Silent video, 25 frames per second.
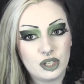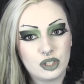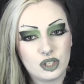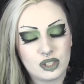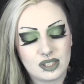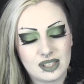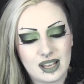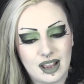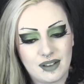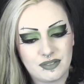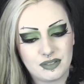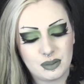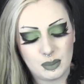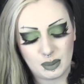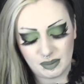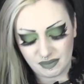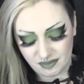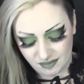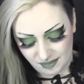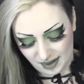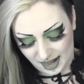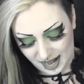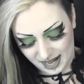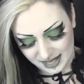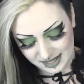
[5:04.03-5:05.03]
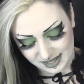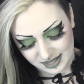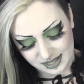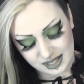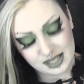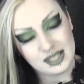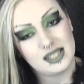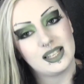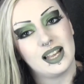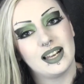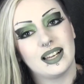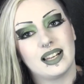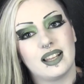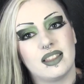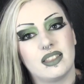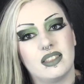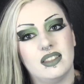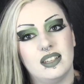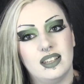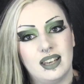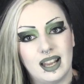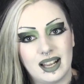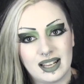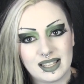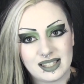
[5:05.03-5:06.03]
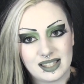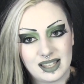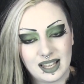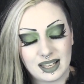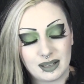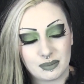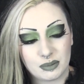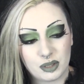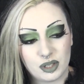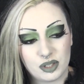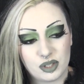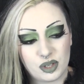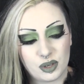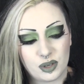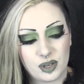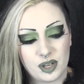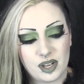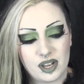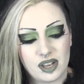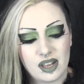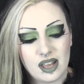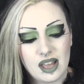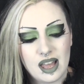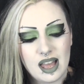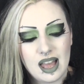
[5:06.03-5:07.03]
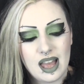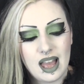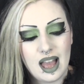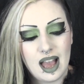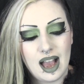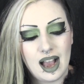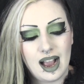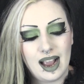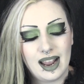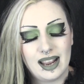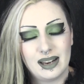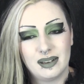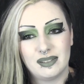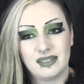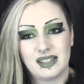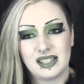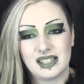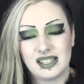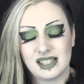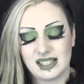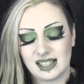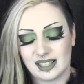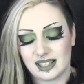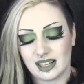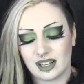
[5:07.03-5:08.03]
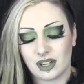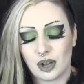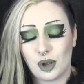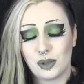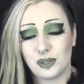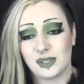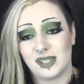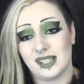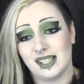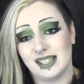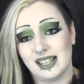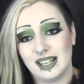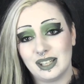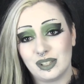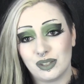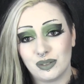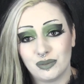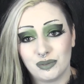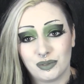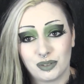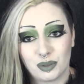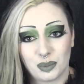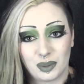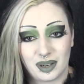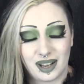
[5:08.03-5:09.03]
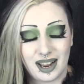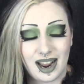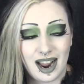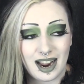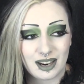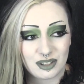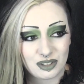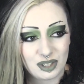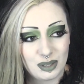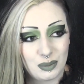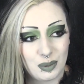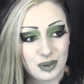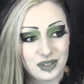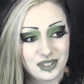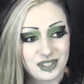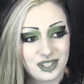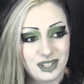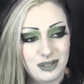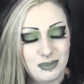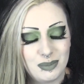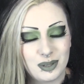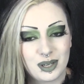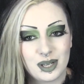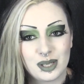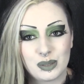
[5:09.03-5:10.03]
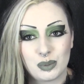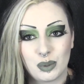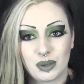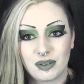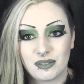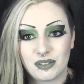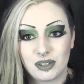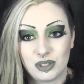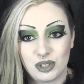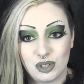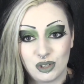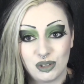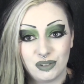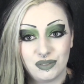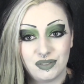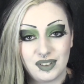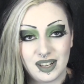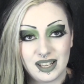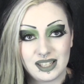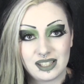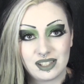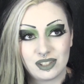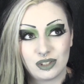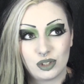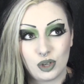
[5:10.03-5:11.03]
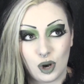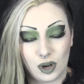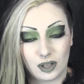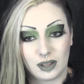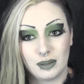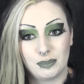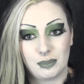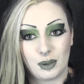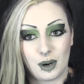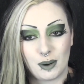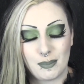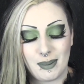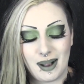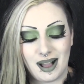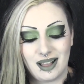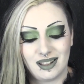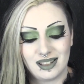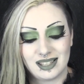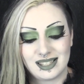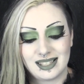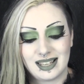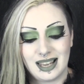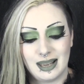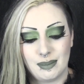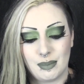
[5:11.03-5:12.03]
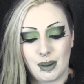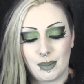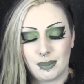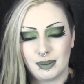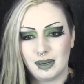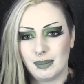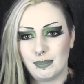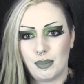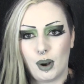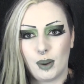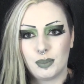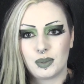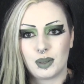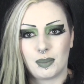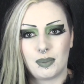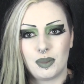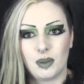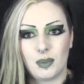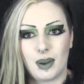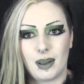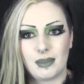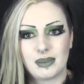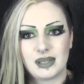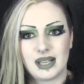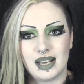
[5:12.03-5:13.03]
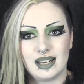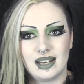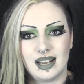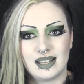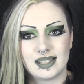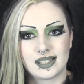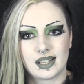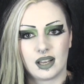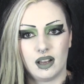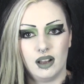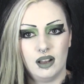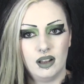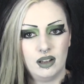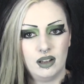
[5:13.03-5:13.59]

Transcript: You just have to be fast, because like the next thing I'm going to show you, this is like a consolation for what I actually wanted, because one of the Too Faced chocolate bar palettes came up and it popped up on the website and I was like,